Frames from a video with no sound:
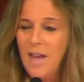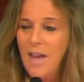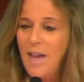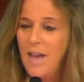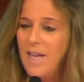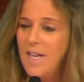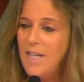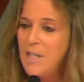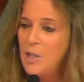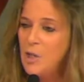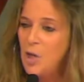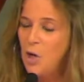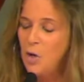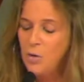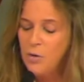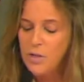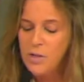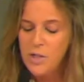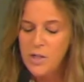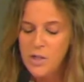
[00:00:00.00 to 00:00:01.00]
And he
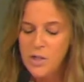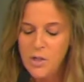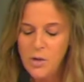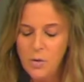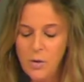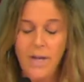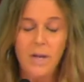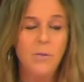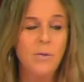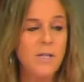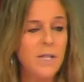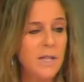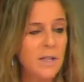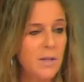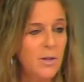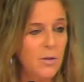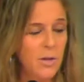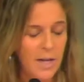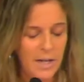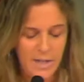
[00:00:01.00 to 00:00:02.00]
told this story. He was in the
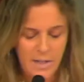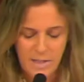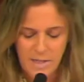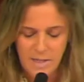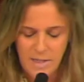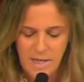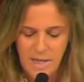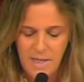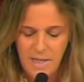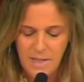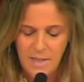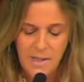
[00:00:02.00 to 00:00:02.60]
United States,